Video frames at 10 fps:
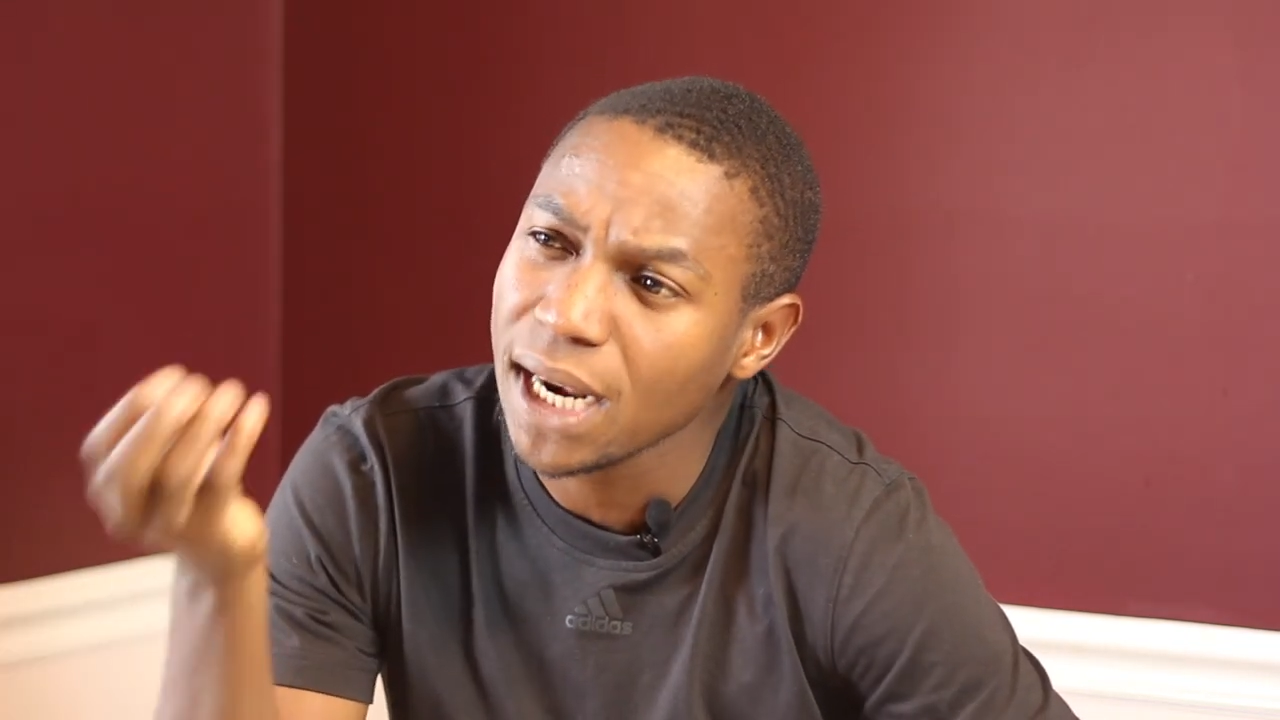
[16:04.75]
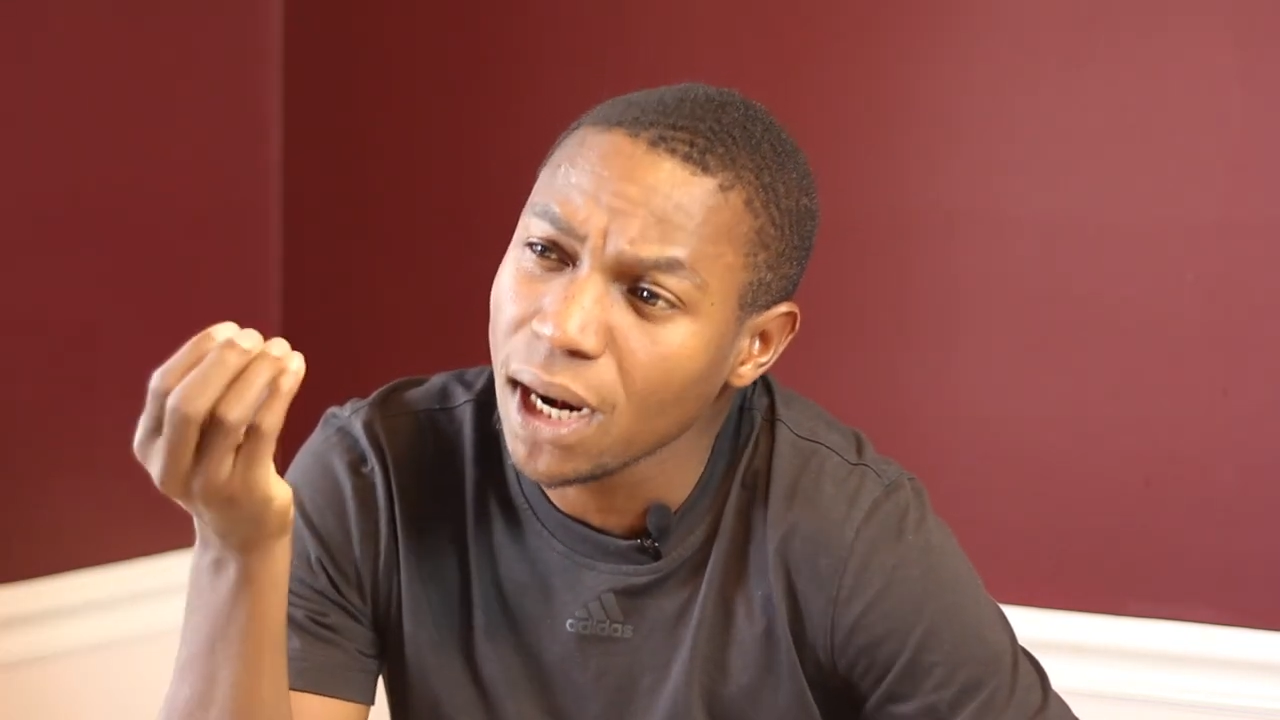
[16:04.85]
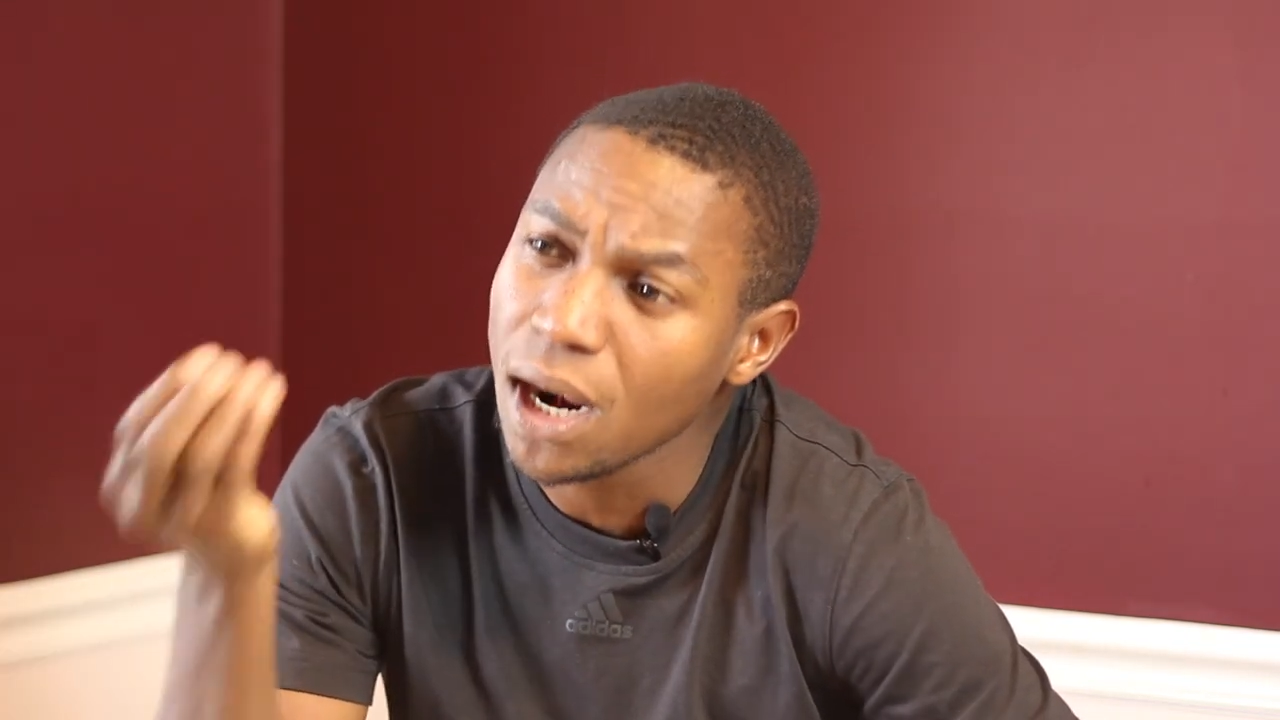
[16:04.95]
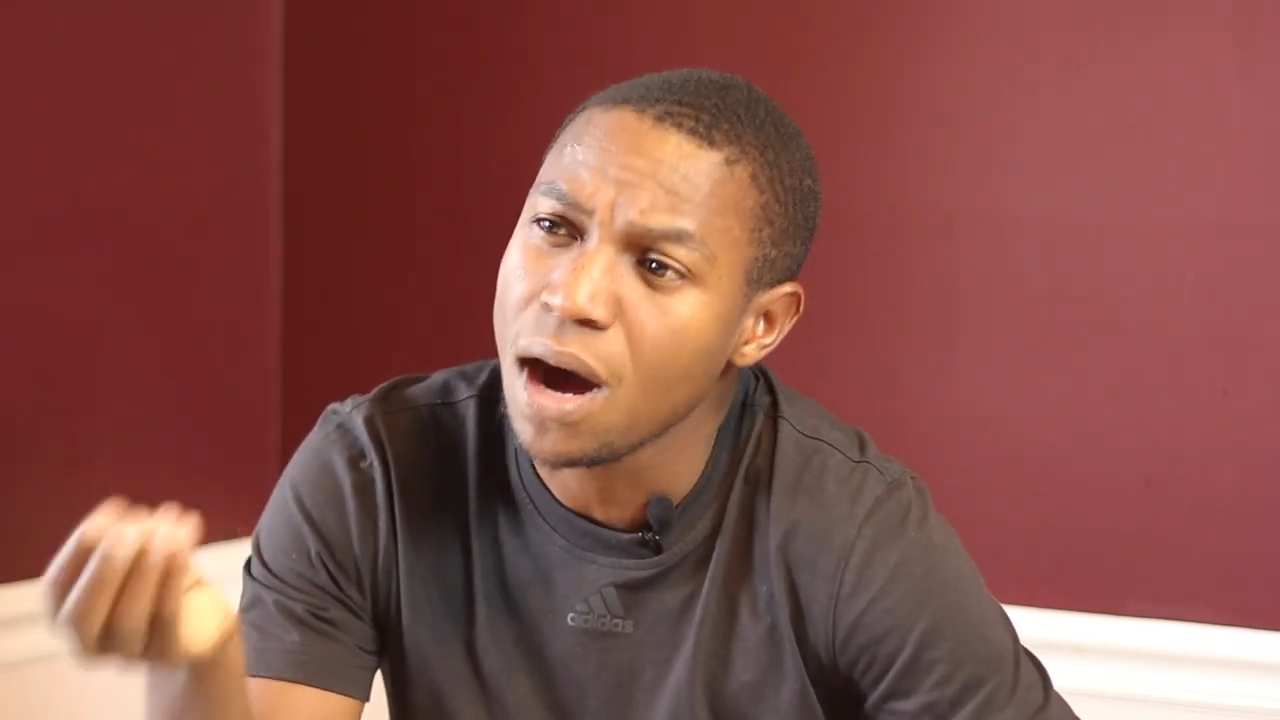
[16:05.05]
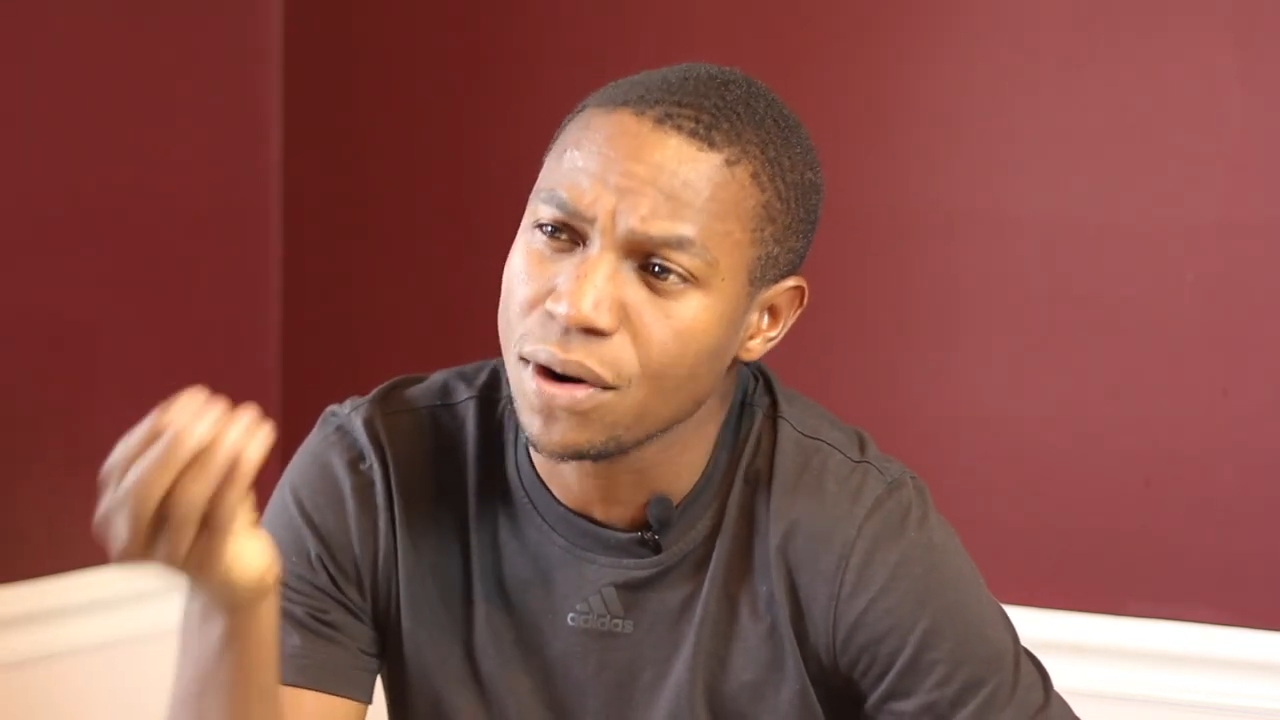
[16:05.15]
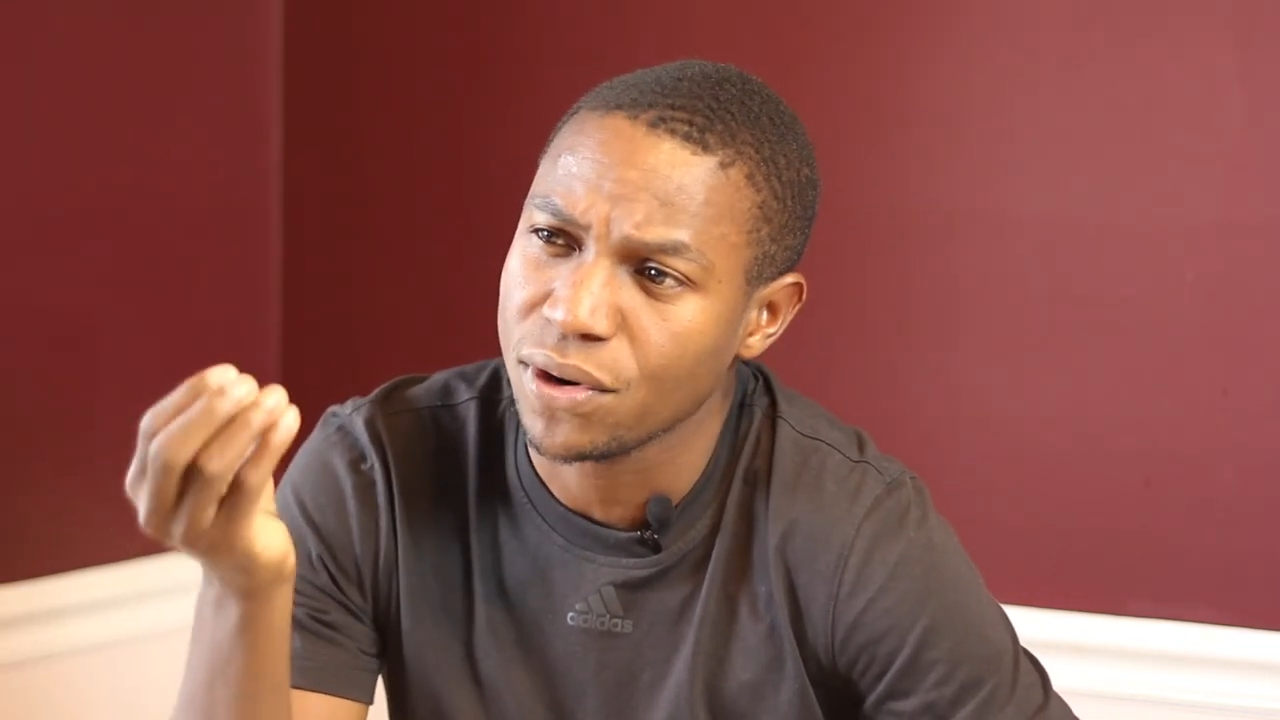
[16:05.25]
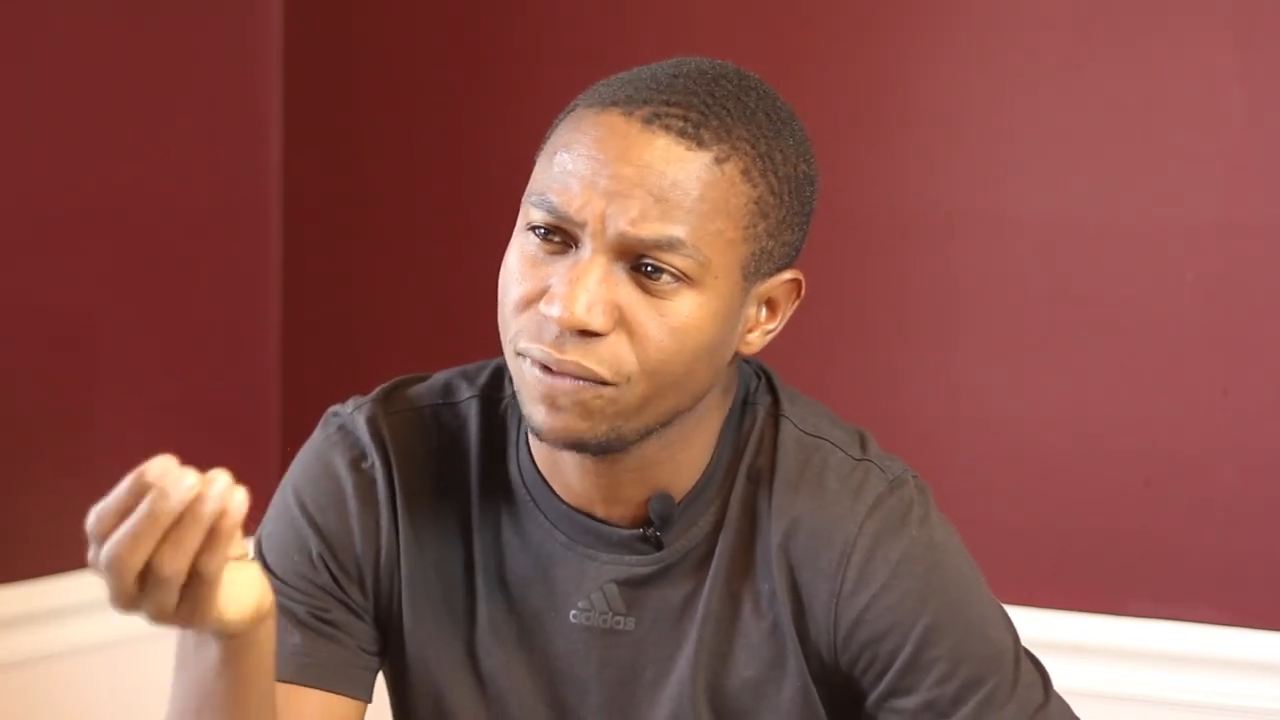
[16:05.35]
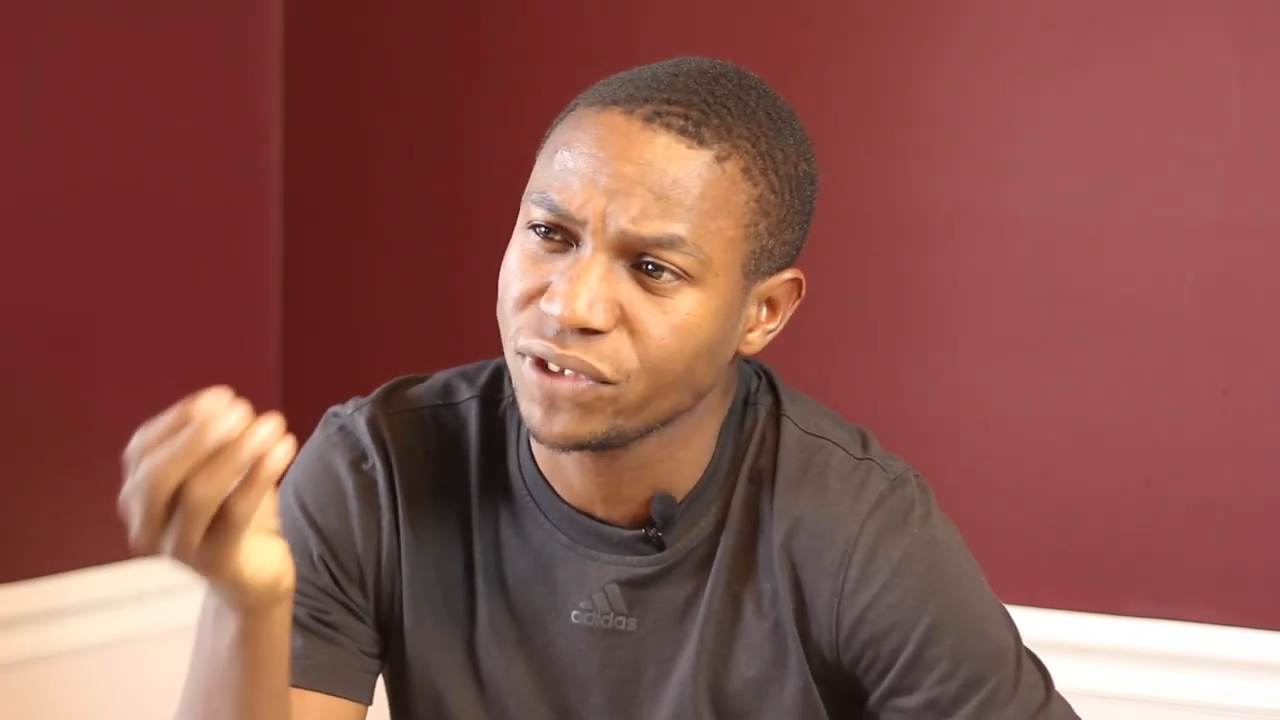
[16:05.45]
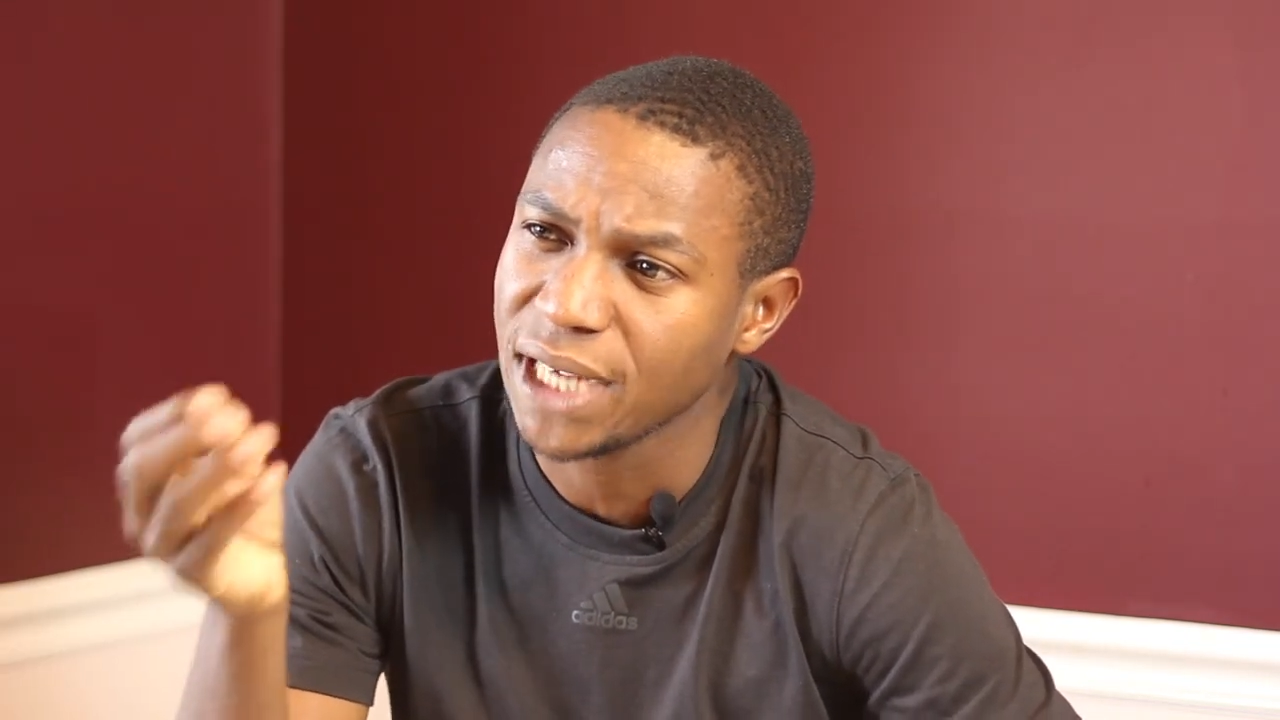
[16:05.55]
a lot of